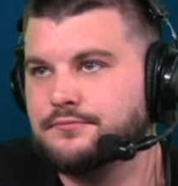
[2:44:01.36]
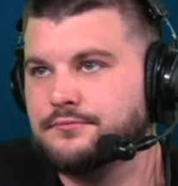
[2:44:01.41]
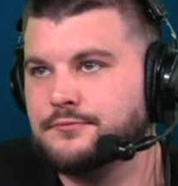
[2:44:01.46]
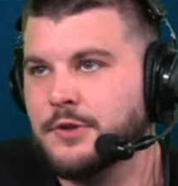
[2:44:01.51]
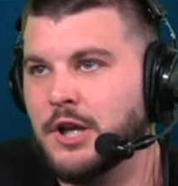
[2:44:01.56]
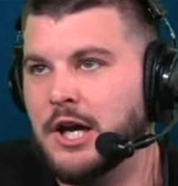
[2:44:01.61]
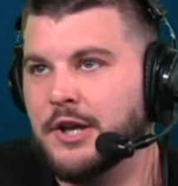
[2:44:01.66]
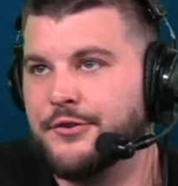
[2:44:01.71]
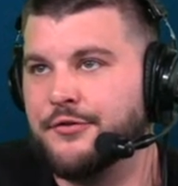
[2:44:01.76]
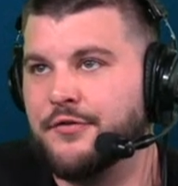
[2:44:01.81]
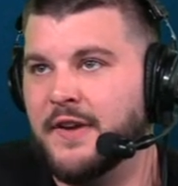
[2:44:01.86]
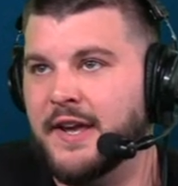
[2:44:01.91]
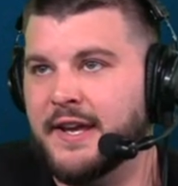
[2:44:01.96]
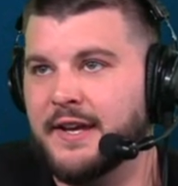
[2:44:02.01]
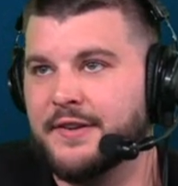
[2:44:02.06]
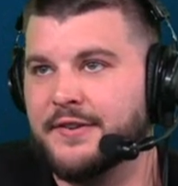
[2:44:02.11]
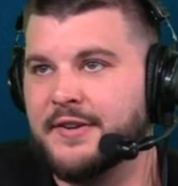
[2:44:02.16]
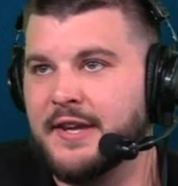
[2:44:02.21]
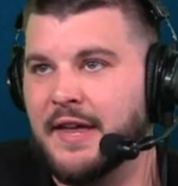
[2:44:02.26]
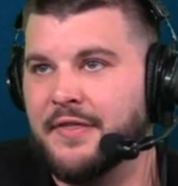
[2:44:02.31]
Las
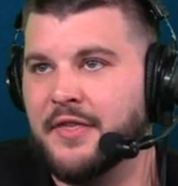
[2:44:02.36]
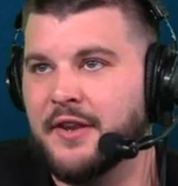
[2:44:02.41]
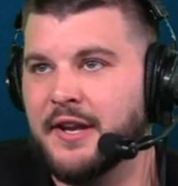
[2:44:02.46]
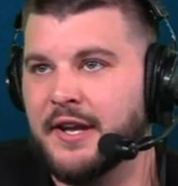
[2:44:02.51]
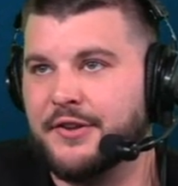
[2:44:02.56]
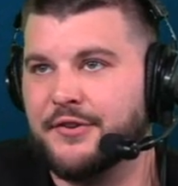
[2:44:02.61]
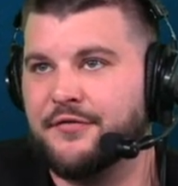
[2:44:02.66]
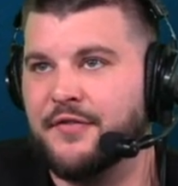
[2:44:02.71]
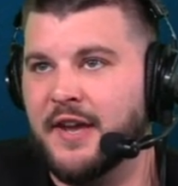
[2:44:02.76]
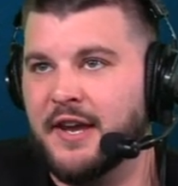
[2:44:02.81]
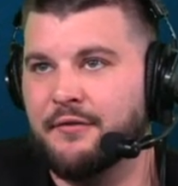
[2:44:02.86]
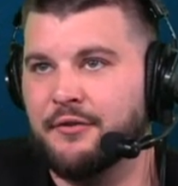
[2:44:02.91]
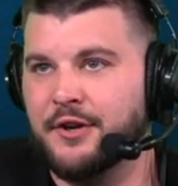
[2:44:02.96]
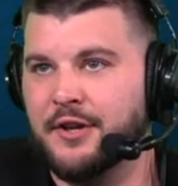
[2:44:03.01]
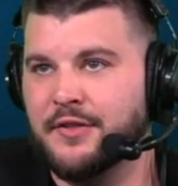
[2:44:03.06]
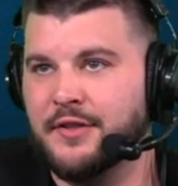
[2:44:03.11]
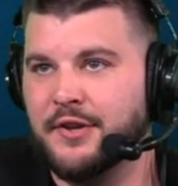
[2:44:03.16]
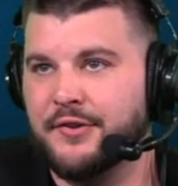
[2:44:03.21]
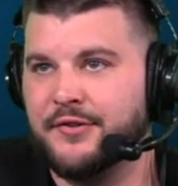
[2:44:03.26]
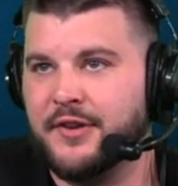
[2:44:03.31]
Vegas had the Knicks favored
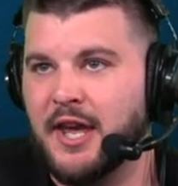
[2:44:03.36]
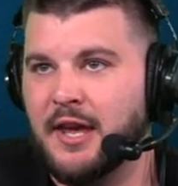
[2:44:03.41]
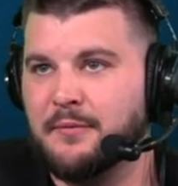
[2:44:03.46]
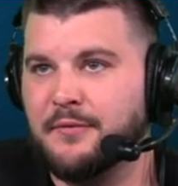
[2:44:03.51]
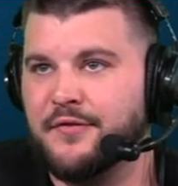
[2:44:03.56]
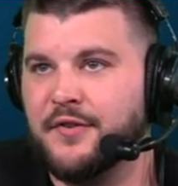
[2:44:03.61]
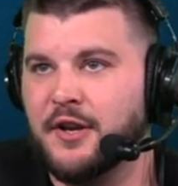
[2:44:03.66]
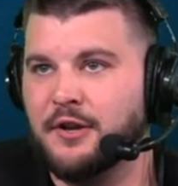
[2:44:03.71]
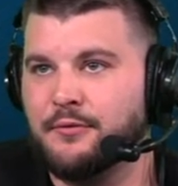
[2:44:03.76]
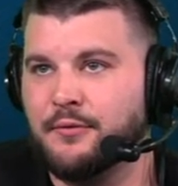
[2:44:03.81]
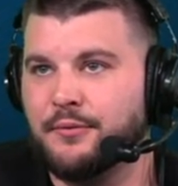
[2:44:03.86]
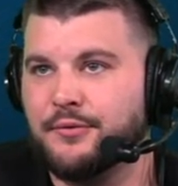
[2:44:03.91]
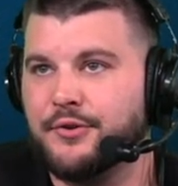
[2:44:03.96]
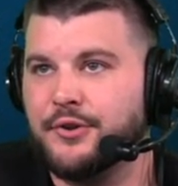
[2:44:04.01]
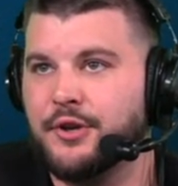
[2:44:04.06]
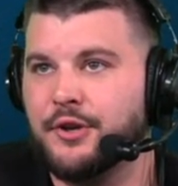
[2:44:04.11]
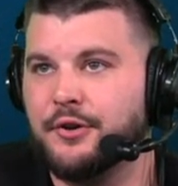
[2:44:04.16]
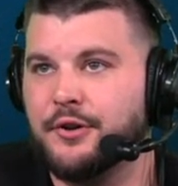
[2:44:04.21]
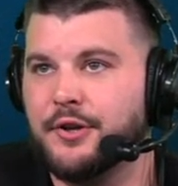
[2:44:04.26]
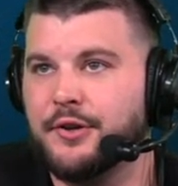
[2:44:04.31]
in this game, if anyone was
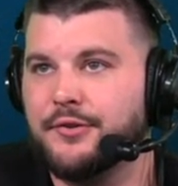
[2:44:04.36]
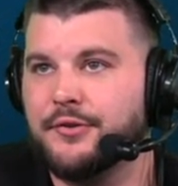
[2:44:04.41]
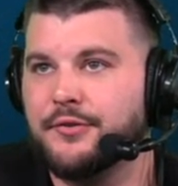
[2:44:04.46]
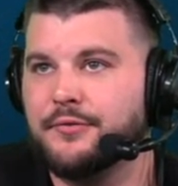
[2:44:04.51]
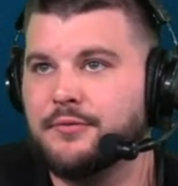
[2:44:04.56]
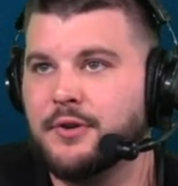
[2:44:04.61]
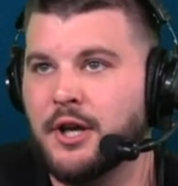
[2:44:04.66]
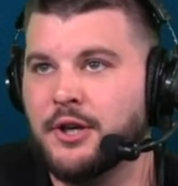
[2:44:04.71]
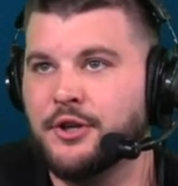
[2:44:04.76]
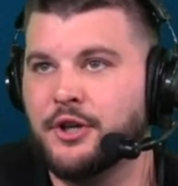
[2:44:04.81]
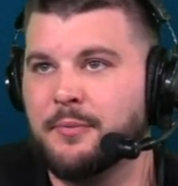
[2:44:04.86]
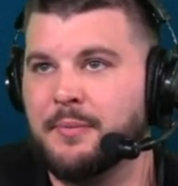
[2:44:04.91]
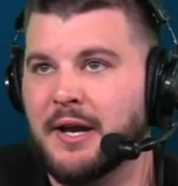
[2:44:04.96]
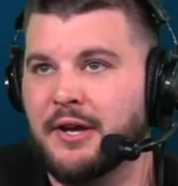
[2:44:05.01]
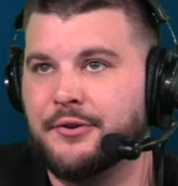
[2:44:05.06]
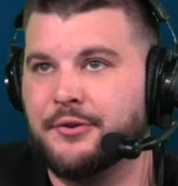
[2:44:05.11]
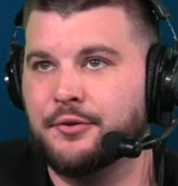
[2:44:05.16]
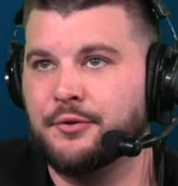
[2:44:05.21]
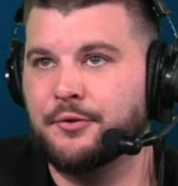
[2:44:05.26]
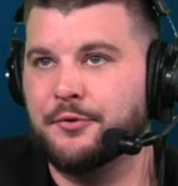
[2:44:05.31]
curious. And you're
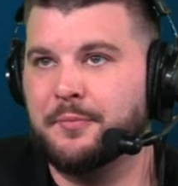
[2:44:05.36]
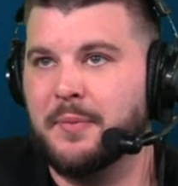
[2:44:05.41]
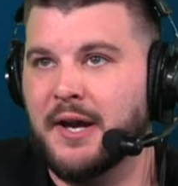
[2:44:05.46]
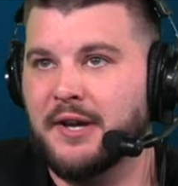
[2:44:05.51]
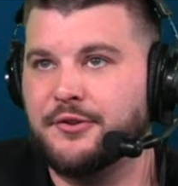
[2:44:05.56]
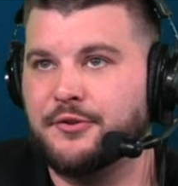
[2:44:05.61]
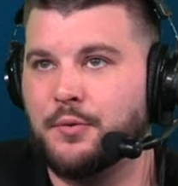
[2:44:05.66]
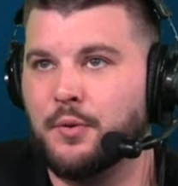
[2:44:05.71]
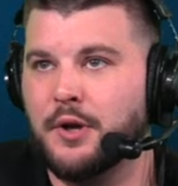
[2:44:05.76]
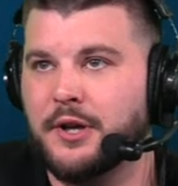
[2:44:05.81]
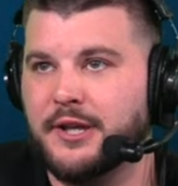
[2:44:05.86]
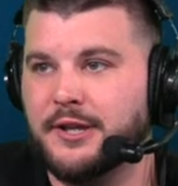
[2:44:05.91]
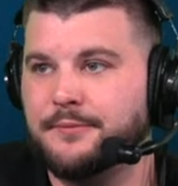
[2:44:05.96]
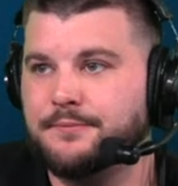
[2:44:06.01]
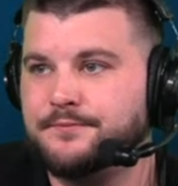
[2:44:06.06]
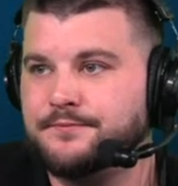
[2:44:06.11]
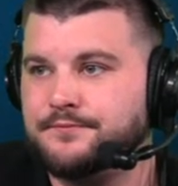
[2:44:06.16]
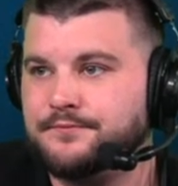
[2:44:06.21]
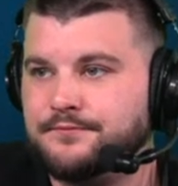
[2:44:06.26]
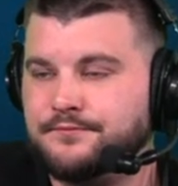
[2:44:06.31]
about to lose by twenty.
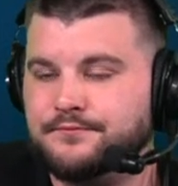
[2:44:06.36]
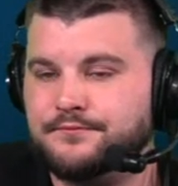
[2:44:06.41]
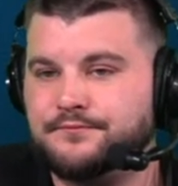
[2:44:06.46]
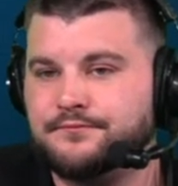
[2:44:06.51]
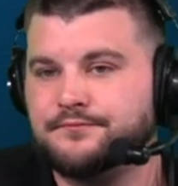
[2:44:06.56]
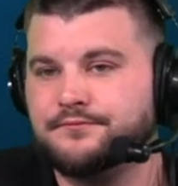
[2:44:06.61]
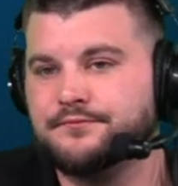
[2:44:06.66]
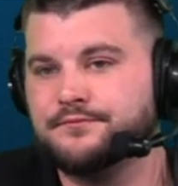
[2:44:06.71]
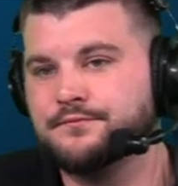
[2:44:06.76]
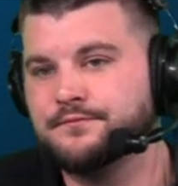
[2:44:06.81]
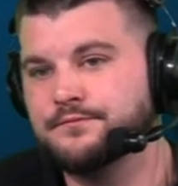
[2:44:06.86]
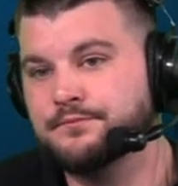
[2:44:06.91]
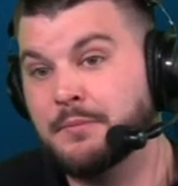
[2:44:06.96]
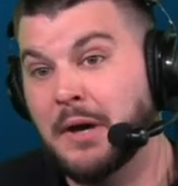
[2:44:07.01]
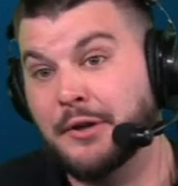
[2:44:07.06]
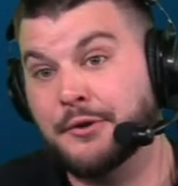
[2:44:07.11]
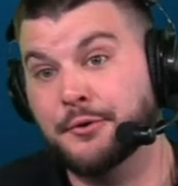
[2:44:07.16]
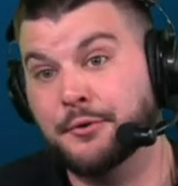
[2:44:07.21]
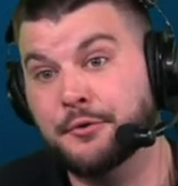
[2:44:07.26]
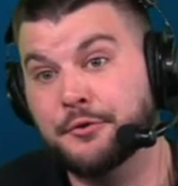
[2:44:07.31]

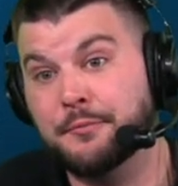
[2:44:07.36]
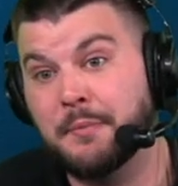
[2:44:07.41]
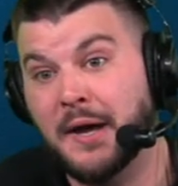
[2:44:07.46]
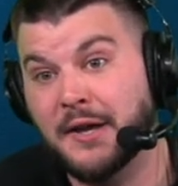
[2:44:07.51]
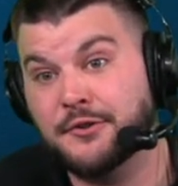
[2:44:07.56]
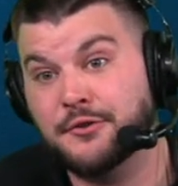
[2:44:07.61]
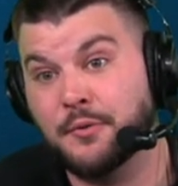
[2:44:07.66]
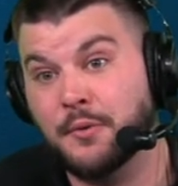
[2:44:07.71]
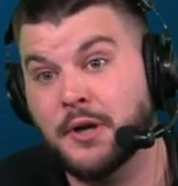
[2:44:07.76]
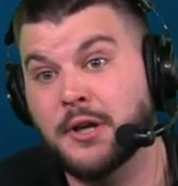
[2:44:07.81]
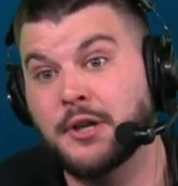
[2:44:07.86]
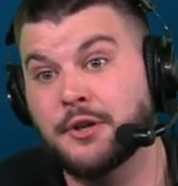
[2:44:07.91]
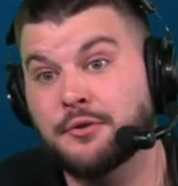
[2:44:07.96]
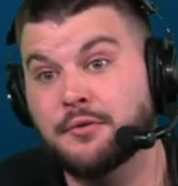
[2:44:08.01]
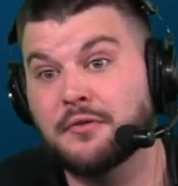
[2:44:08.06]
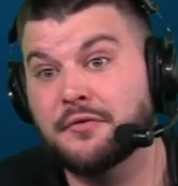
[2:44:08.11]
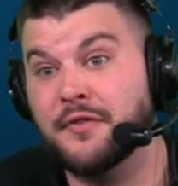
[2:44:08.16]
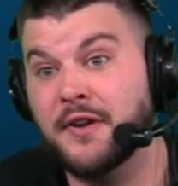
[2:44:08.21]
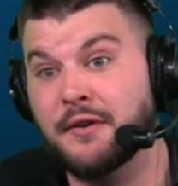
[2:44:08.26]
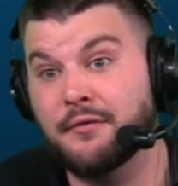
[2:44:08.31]
About to lose by twenty, and you
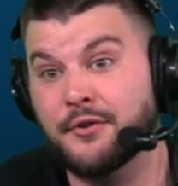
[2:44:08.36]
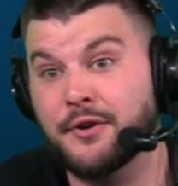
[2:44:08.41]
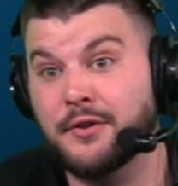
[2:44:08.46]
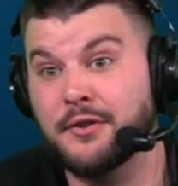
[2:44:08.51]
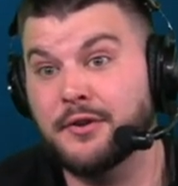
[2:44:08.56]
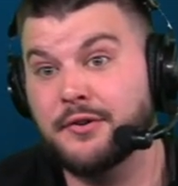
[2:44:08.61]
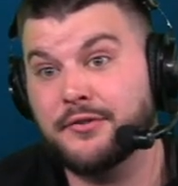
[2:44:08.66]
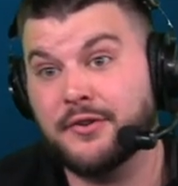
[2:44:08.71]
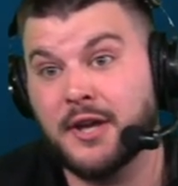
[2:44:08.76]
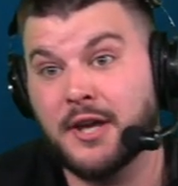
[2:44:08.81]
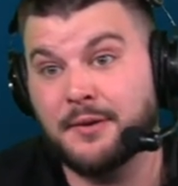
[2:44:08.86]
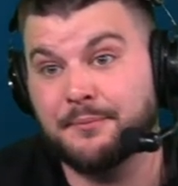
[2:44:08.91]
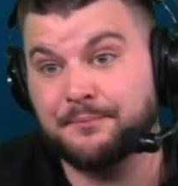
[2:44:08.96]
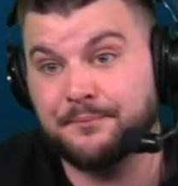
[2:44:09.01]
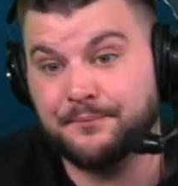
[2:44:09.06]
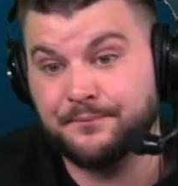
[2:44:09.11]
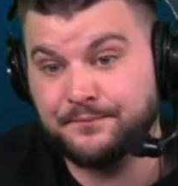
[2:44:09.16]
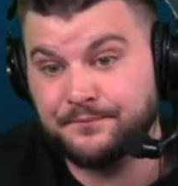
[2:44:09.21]
were favored in this game.